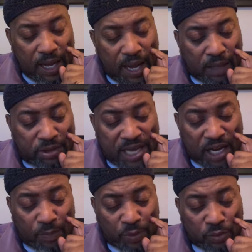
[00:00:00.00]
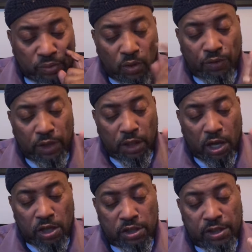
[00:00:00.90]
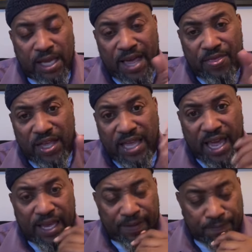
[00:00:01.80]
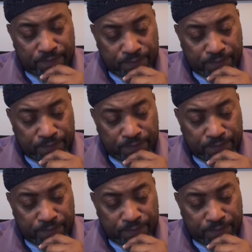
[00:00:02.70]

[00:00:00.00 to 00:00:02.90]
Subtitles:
Al-Taghabun, or the loss and the gain,